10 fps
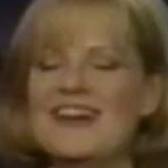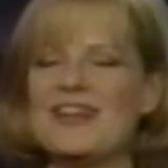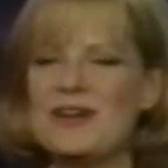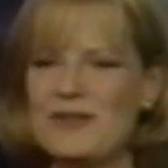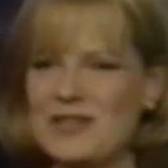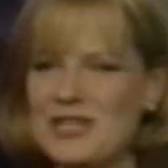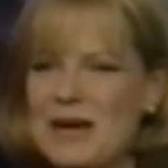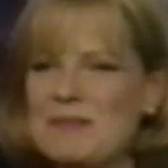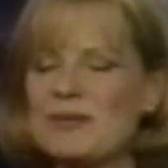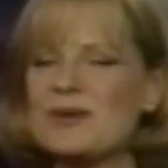You're the
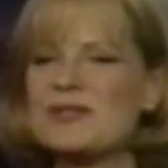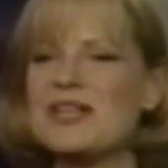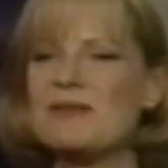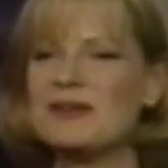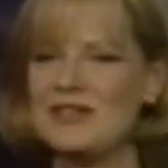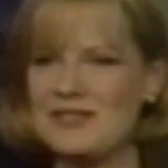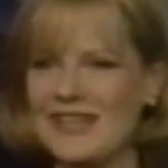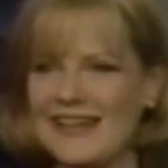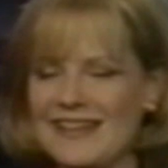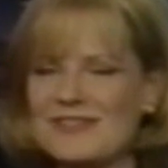type of person that would, he'd say
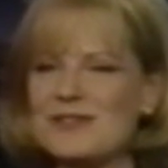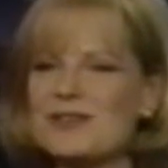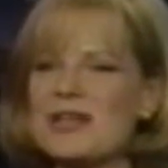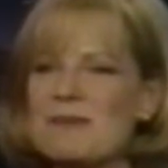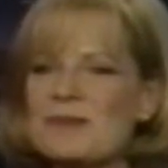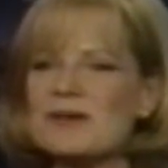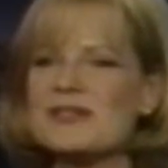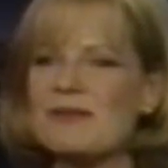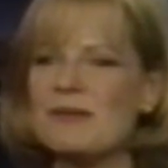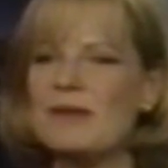to Alice, you're the type of person
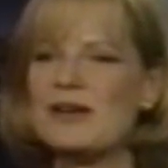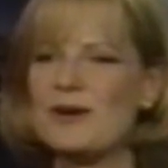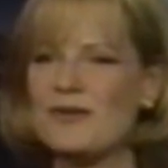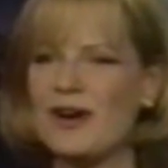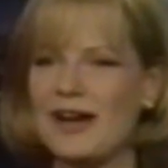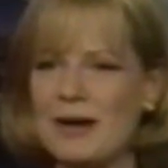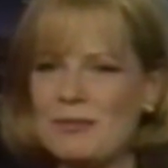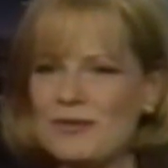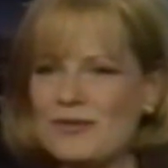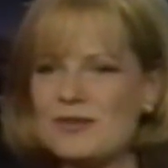that would bend over on
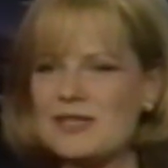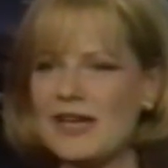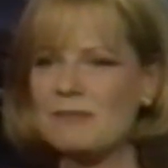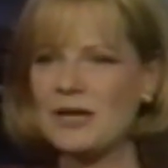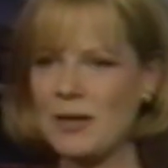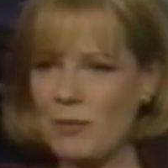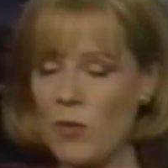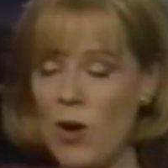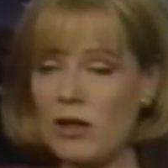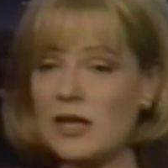April Fool's Day and pick up a
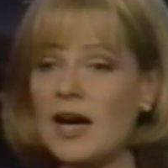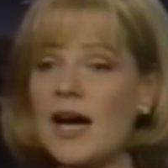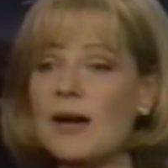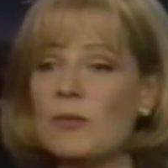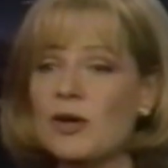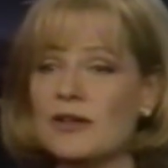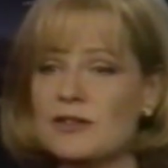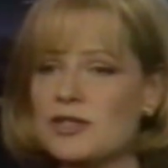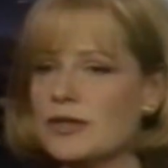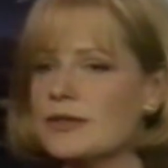wallet. I wouldn't.
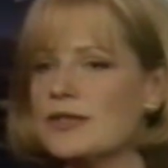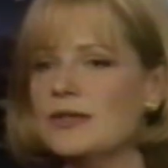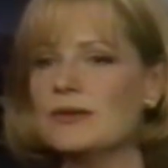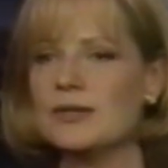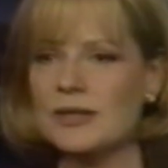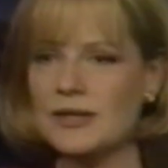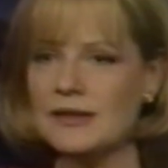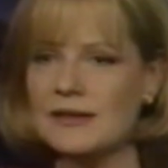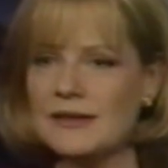She goes, you couldn't.